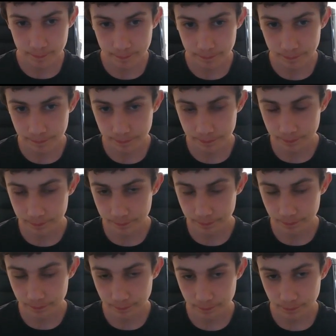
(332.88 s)

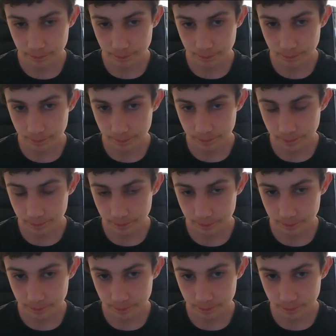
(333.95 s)

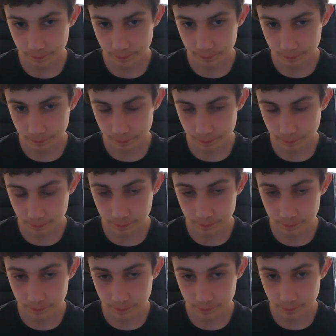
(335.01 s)

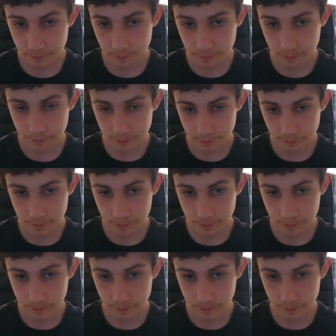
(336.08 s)
No words are spoken by the person on screen.